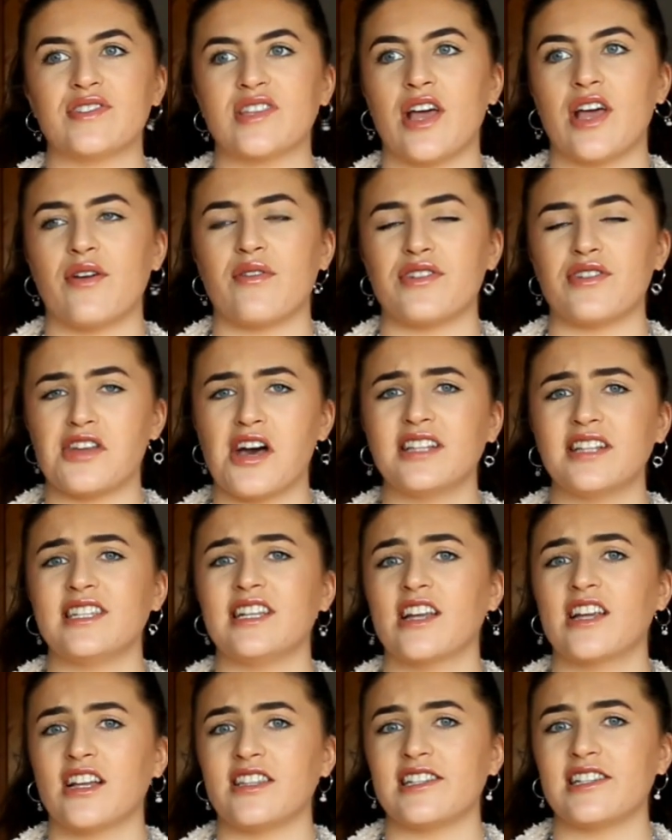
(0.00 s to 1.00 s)
So
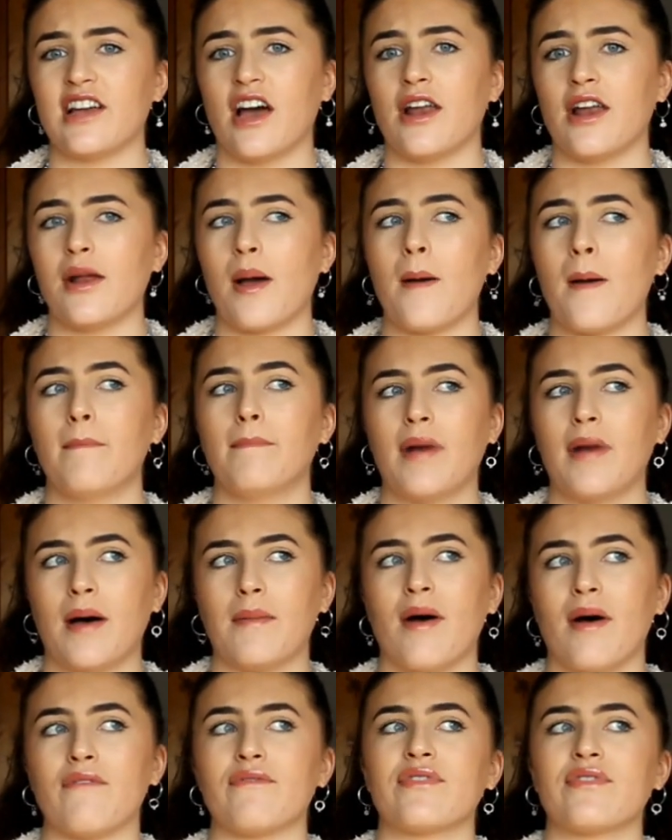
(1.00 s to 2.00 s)
$19.99
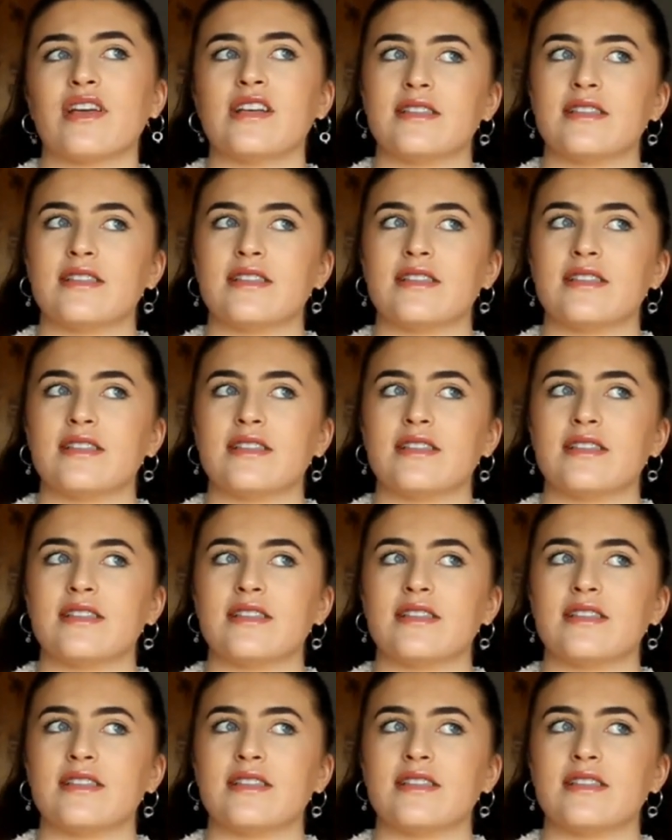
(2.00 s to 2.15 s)
per month